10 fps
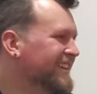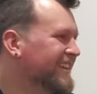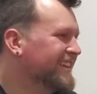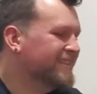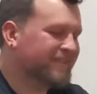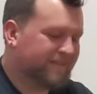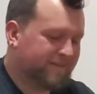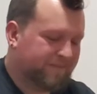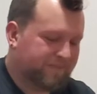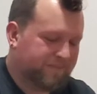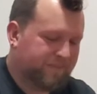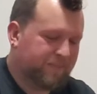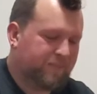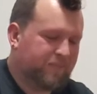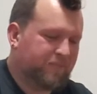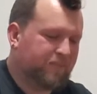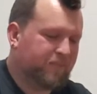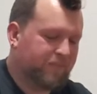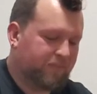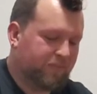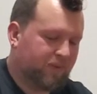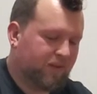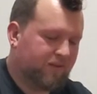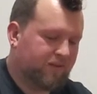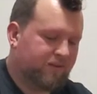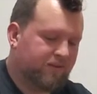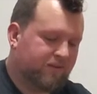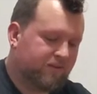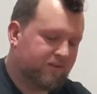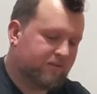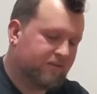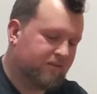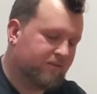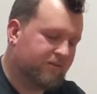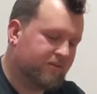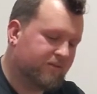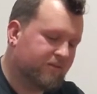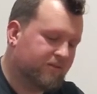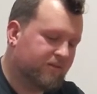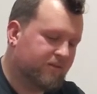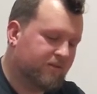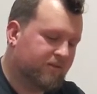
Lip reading: This person isn't speaking.